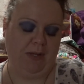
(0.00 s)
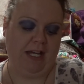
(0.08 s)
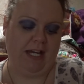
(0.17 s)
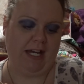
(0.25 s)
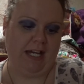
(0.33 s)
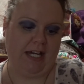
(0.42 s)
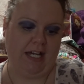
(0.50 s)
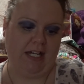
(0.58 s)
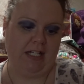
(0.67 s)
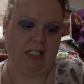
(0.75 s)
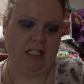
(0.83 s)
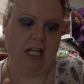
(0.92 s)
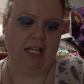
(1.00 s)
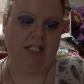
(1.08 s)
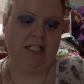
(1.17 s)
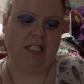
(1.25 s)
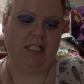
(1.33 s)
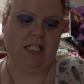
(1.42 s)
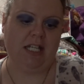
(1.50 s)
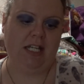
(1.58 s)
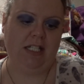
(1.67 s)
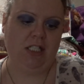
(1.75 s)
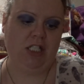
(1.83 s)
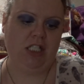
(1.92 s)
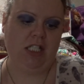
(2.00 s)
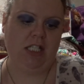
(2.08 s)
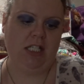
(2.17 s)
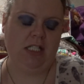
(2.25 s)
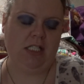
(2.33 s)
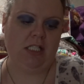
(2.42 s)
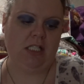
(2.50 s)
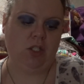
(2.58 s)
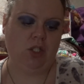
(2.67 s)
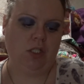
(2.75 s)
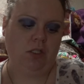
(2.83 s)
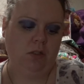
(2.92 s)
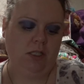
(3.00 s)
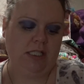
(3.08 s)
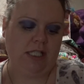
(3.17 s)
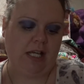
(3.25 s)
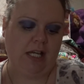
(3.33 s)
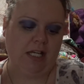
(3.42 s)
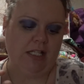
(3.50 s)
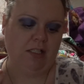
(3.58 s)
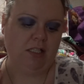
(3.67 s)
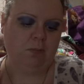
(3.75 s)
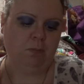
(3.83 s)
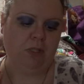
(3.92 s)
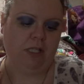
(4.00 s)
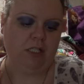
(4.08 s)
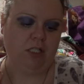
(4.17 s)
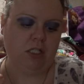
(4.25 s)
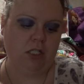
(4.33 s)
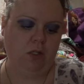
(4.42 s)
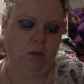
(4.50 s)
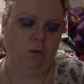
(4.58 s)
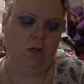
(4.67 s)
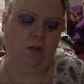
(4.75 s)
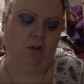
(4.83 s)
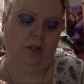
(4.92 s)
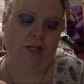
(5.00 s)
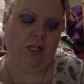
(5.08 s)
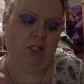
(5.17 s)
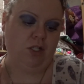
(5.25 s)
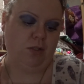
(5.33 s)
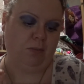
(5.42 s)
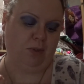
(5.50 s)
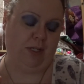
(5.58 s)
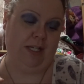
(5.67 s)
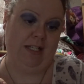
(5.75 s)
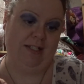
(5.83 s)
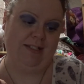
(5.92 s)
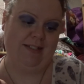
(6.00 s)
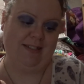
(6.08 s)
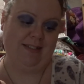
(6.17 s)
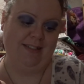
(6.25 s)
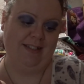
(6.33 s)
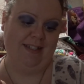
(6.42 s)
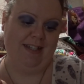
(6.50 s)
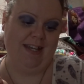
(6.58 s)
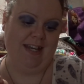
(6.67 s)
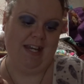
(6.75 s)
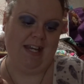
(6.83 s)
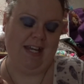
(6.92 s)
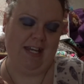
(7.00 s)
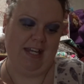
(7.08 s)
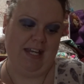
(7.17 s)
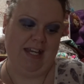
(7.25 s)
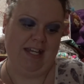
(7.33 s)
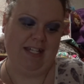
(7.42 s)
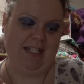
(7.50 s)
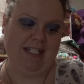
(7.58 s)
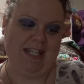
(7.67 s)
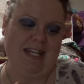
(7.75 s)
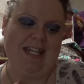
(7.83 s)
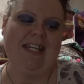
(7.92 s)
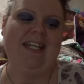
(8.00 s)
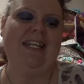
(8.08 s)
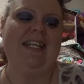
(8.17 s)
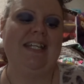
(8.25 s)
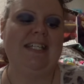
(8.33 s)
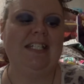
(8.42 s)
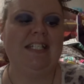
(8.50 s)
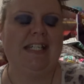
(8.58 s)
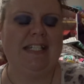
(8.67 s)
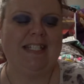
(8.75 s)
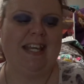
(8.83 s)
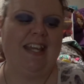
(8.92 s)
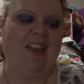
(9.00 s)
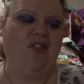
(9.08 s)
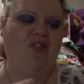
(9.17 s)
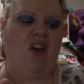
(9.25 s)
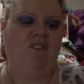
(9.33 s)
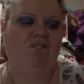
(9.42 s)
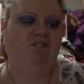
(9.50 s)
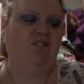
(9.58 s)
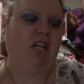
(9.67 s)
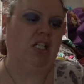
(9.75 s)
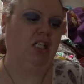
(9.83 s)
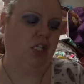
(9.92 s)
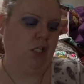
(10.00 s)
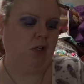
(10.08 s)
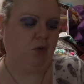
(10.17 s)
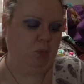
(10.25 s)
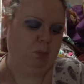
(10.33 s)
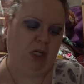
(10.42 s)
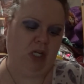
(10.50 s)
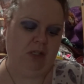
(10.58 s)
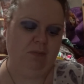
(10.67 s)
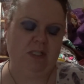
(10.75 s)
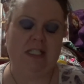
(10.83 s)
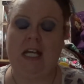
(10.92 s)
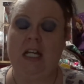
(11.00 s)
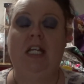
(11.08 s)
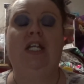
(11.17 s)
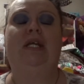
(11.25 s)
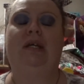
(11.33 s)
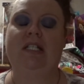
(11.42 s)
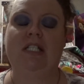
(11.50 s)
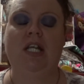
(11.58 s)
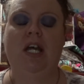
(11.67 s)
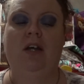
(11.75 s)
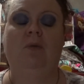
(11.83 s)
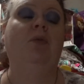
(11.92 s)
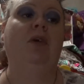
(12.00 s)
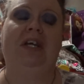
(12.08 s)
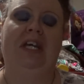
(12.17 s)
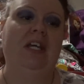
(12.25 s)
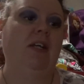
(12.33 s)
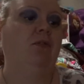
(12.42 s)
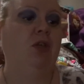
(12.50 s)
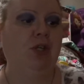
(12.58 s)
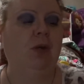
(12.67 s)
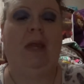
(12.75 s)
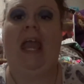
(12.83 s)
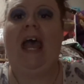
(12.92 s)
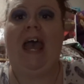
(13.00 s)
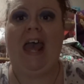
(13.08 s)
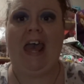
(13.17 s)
has 10 sheets, 2 designs, plus 2 collector prints. And it is like the Funko Pop design. And you guys know, again, if you know me, I